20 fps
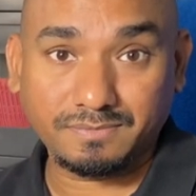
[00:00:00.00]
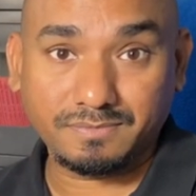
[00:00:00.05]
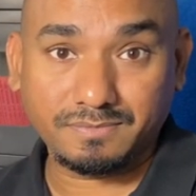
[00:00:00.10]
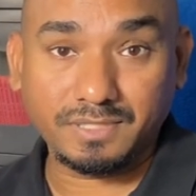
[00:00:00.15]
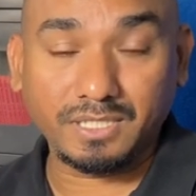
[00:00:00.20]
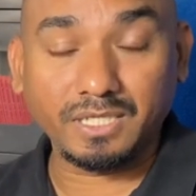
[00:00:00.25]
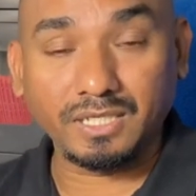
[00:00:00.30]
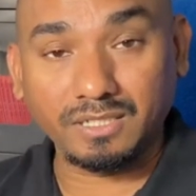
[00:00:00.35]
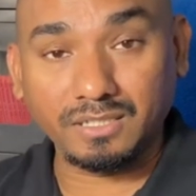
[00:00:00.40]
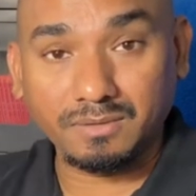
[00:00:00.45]

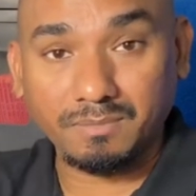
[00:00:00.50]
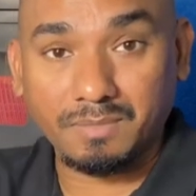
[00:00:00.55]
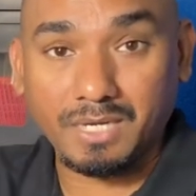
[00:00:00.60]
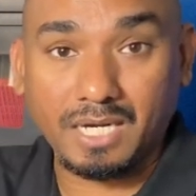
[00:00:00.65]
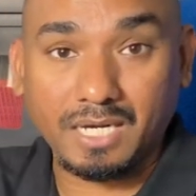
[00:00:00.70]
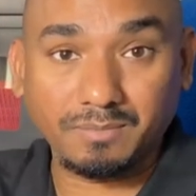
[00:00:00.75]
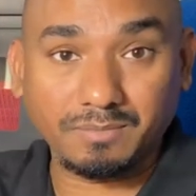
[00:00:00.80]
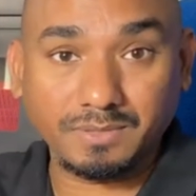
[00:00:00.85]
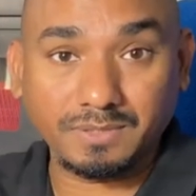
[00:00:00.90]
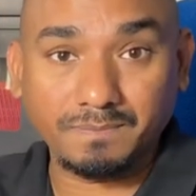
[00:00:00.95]
in the
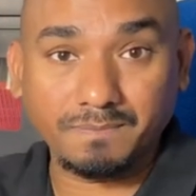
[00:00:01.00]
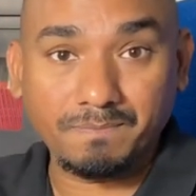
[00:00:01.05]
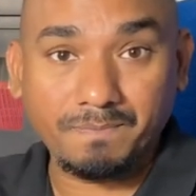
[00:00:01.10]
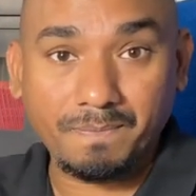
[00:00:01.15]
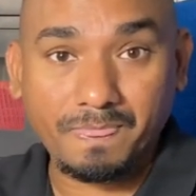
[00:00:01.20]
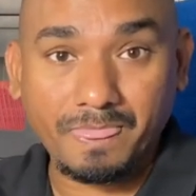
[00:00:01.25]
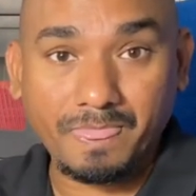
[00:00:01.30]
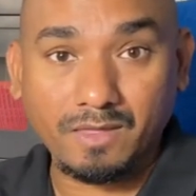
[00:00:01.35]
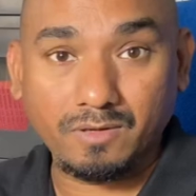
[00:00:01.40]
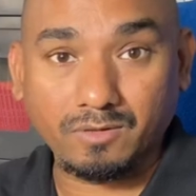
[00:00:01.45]
Bible.
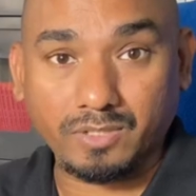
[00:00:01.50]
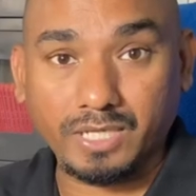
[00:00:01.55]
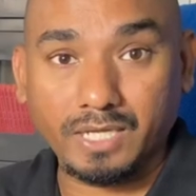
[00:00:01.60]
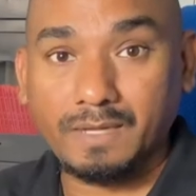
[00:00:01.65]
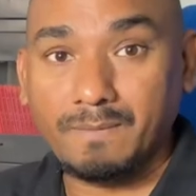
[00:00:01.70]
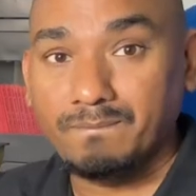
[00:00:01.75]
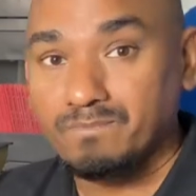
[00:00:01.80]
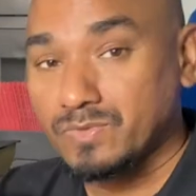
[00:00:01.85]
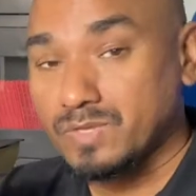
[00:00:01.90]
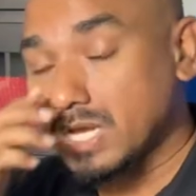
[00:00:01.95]

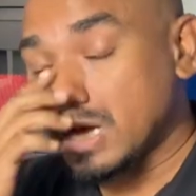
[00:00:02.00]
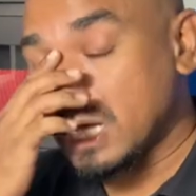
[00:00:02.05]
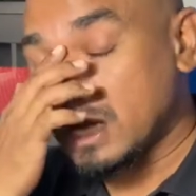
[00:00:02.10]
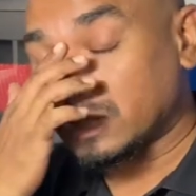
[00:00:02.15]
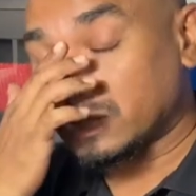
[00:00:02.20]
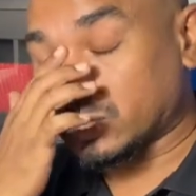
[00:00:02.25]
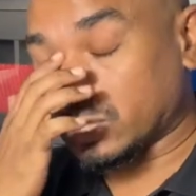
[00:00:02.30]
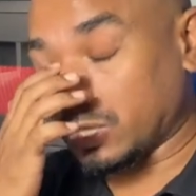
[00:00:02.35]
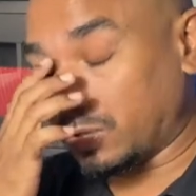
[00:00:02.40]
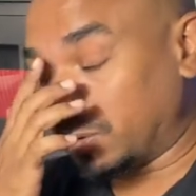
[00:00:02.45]
Okay?
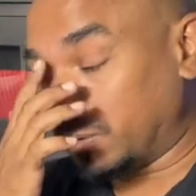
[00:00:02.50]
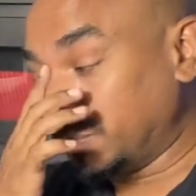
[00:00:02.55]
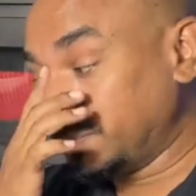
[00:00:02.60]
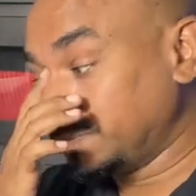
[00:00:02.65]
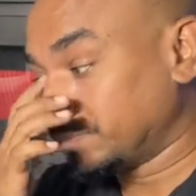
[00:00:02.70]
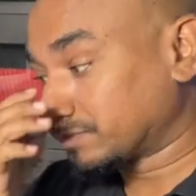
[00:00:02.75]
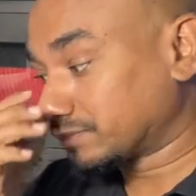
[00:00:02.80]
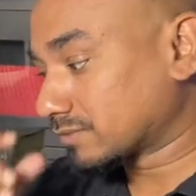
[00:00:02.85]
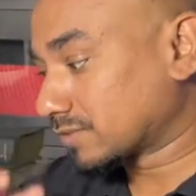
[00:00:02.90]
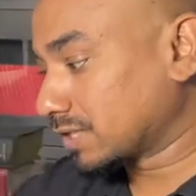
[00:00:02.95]
So
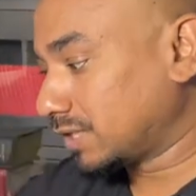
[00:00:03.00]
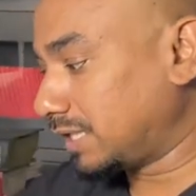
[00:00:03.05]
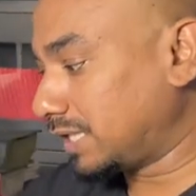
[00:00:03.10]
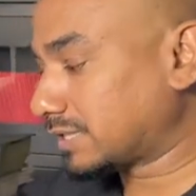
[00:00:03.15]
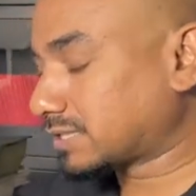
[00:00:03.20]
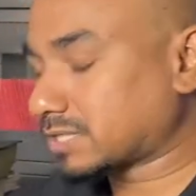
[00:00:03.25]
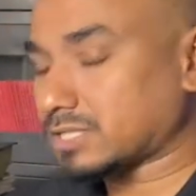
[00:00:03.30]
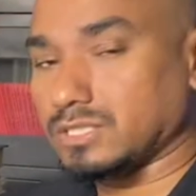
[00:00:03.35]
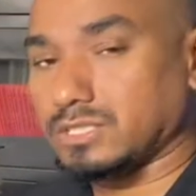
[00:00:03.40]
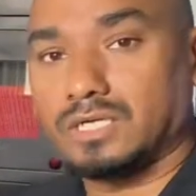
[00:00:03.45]

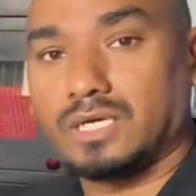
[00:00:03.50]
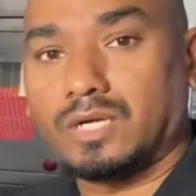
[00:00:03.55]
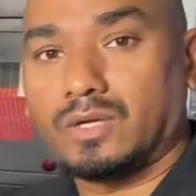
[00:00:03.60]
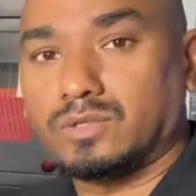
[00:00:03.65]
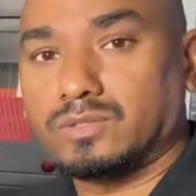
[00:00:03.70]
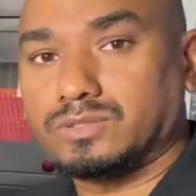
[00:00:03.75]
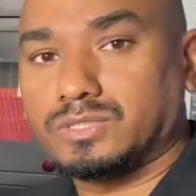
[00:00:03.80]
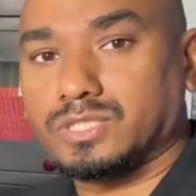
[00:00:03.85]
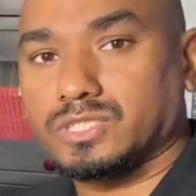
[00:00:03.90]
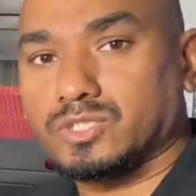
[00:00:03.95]
let's
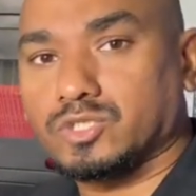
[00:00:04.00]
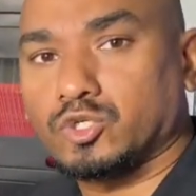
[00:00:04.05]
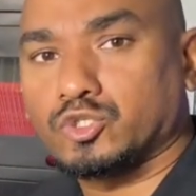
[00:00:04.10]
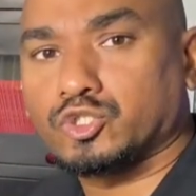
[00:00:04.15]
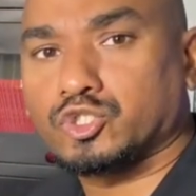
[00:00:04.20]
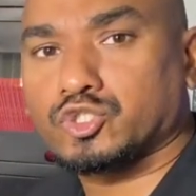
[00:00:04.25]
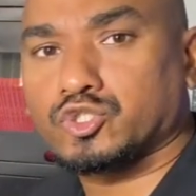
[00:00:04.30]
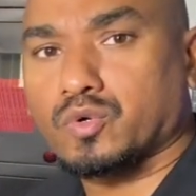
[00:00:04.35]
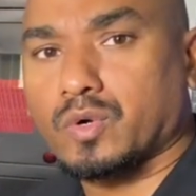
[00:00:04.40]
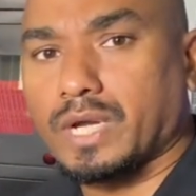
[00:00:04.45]
just go
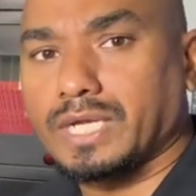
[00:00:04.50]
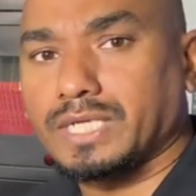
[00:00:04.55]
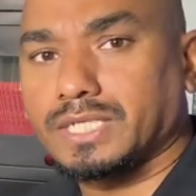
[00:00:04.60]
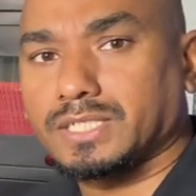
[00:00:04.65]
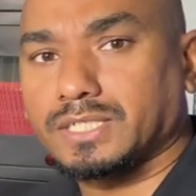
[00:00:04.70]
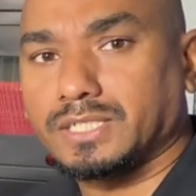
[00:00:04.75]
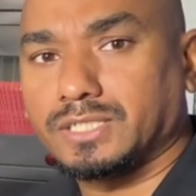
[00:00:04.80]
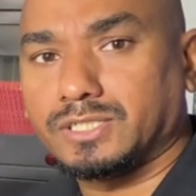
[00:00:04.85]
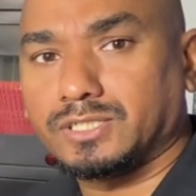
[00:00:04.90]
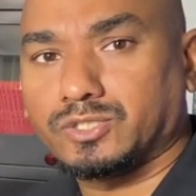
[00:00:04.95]
straight
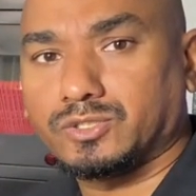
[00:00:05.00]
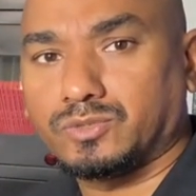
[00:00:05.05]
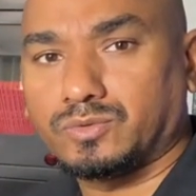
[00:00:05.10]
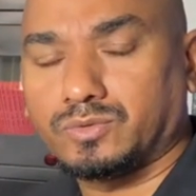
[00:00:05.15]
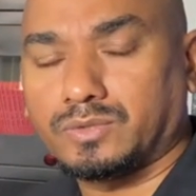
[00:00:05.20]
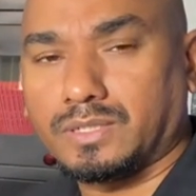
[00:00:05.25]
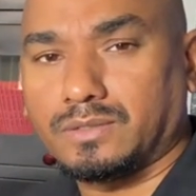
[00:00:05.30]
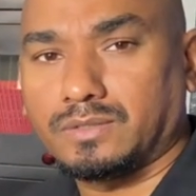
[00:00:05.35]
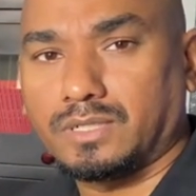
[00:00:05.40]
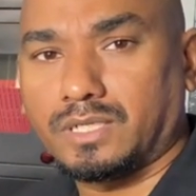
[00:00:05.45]

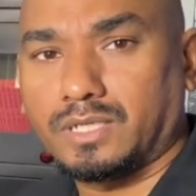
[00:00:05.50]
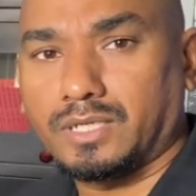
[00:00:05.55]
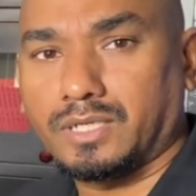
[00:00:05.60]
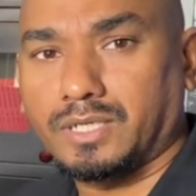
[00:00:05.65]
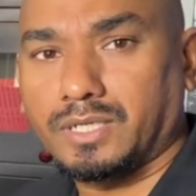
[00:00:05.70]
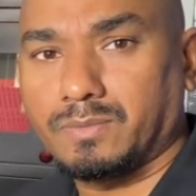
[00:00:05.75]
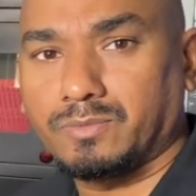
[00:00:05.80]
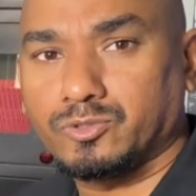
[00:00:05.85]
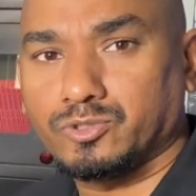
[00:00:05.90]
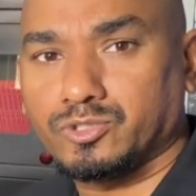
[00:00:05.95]
into
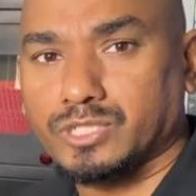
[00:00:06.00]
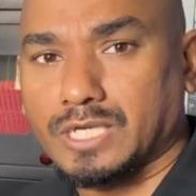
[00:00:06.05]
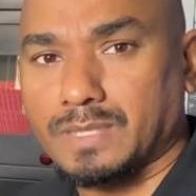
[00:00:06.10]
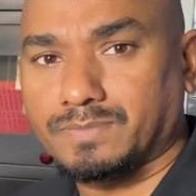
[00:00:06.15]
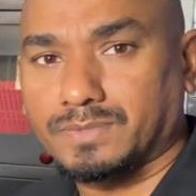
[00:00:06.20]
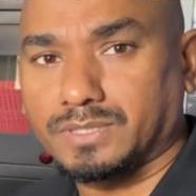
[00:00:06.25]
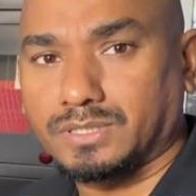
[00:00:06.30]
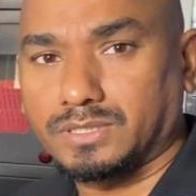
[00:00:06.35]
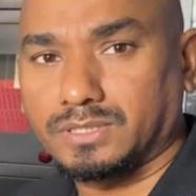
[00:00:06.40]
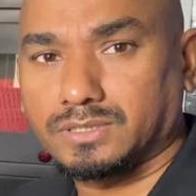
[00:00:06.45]
Hebrews
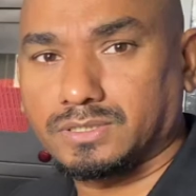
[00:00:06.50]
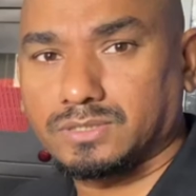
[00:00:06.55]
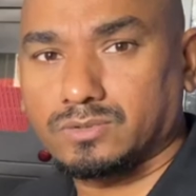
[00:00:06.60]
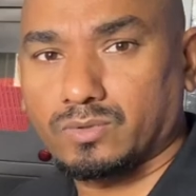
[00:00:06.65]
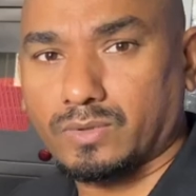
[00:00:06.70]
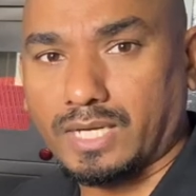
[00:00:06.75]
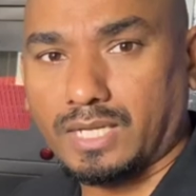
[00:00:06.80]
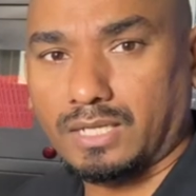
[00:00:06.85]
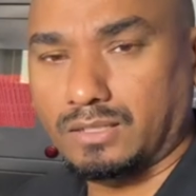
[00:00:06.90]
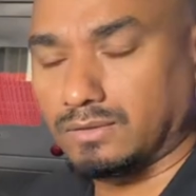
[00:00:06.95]
chapter
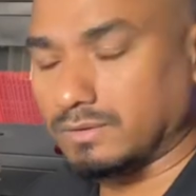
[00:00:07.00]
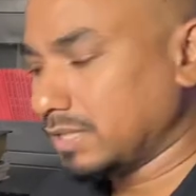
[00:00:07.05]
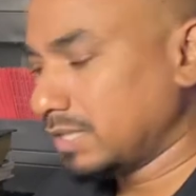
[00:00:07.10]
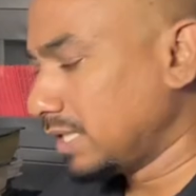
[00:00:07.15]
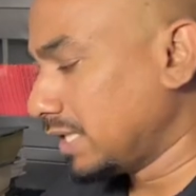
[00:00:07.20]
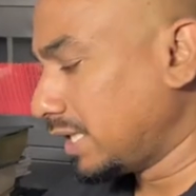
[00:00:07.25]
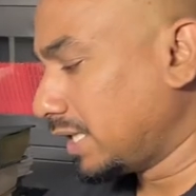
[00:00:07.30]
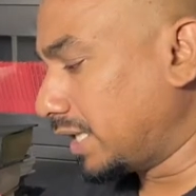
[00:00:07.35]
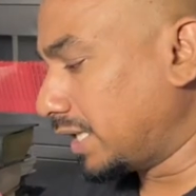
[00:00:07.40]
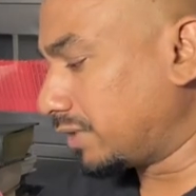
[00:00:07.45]
12
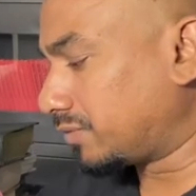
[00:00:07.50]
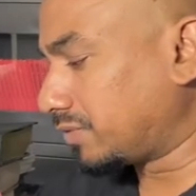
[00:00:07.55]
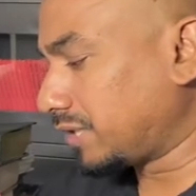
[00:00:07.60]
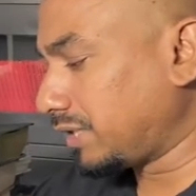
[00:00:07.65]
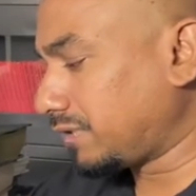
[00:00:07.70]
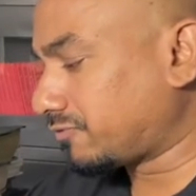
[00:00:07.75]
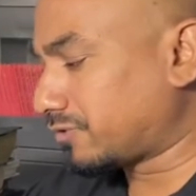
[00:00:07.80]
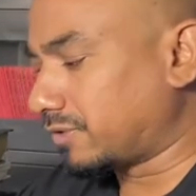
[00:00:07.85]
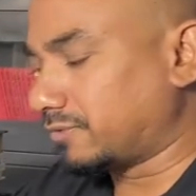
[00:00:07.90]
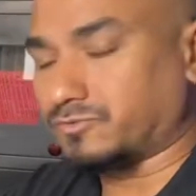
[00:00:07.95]
and read
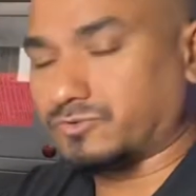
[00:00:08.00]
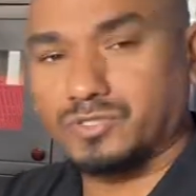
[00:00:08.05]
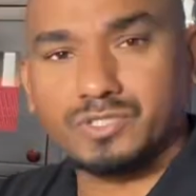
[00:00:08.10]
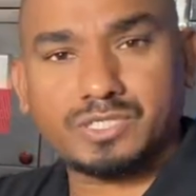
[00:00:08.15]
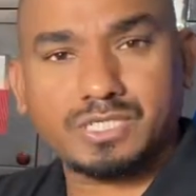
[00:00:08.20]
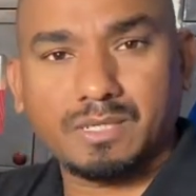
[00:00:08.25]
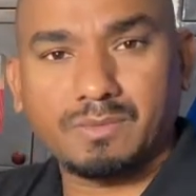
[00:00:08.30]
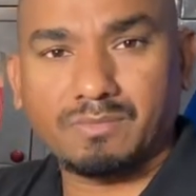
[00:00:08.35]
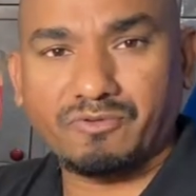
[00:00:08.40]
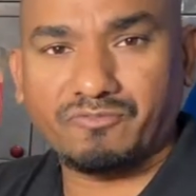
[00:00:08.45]
from verse
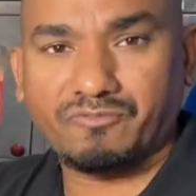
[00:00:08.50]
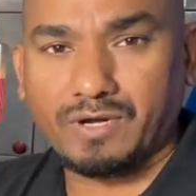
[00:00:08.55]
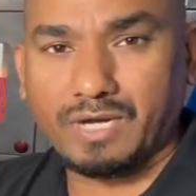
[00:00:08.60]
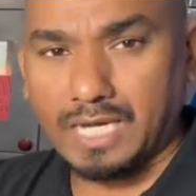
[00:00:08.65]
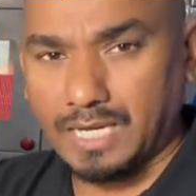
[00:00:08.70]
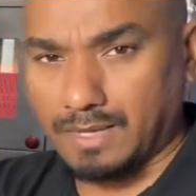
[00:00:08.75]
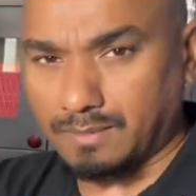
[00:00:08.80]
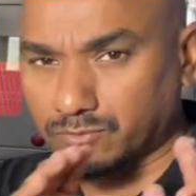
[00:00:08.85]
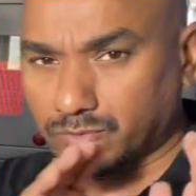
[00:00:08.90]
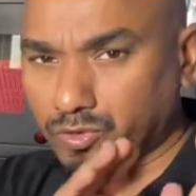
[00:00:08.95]
number
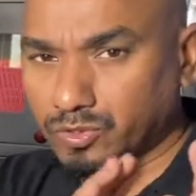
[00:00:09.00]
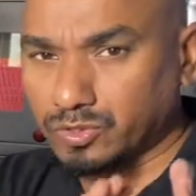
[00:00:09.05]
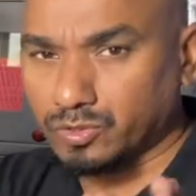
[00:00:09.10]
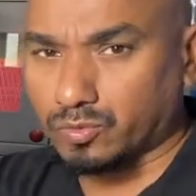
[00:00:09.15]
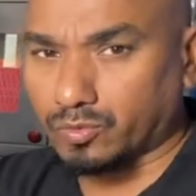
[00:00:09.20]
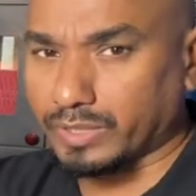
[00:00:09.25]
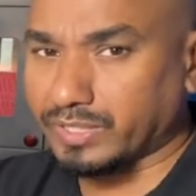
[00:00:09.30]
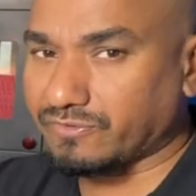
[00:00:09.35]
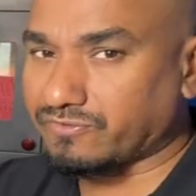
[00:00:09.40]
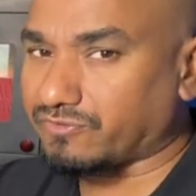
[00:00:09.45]
5. I'm going to
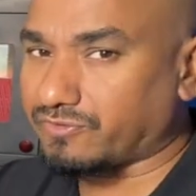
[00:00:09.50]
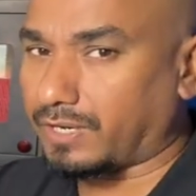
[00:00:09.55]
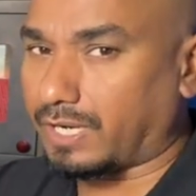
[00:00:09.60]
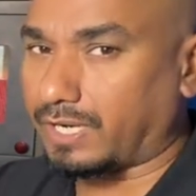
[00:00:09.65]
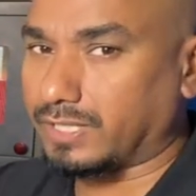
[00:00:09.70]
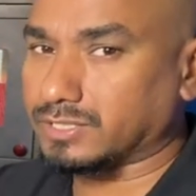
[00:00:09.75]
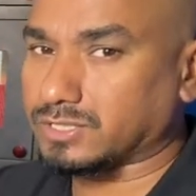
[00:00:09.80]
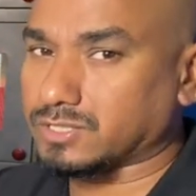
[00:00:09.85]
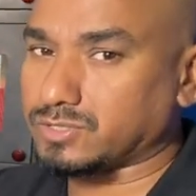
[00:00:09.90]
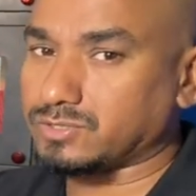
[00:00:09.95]
read
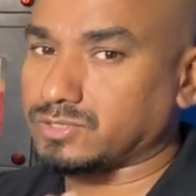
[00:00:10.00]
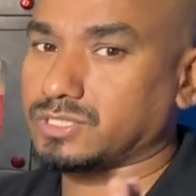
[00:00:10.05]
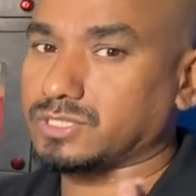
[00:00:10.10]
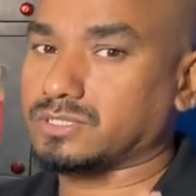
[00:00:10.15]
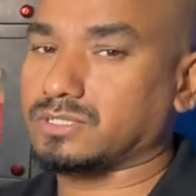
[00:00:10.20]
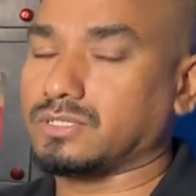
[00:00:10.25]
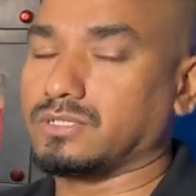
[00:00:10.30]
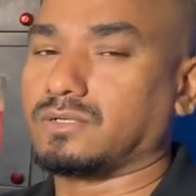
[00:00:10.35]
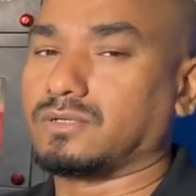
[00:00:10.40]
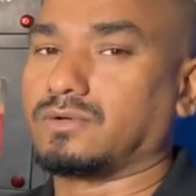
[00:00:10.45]
fast. You
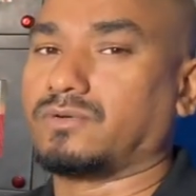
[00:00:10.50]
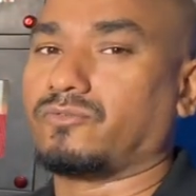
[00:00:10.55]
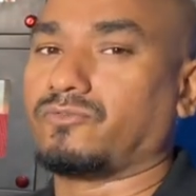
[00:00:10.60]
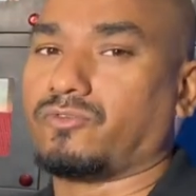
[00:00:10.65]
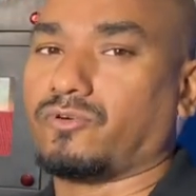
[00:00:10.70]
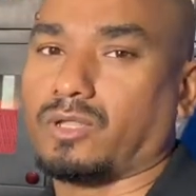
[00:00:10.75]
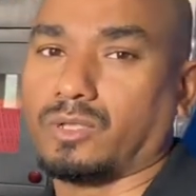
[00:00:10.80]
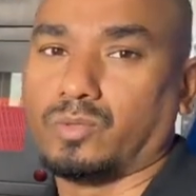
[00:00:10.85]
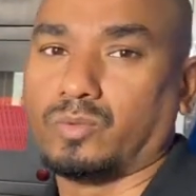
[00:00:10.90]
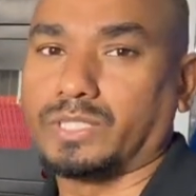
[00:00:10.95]
just
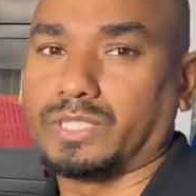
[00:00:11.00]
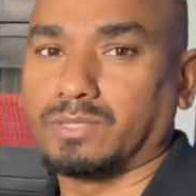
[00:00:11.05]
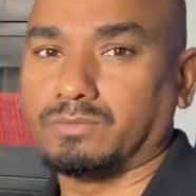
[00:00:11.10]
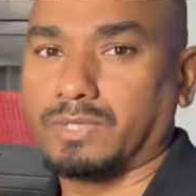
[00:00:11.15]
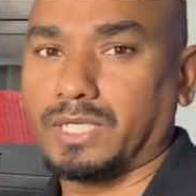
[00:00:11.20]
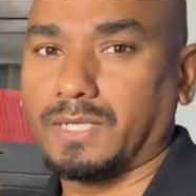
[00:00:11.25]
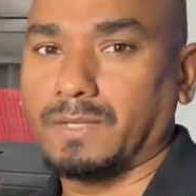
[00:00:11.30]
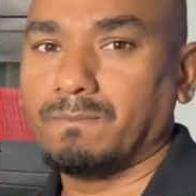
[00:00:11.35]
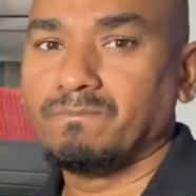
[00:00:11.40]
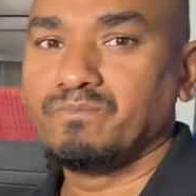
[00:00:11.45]
follow with
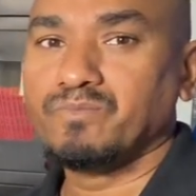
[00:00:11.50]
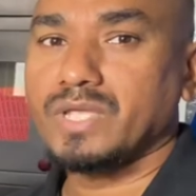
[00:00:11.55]
me.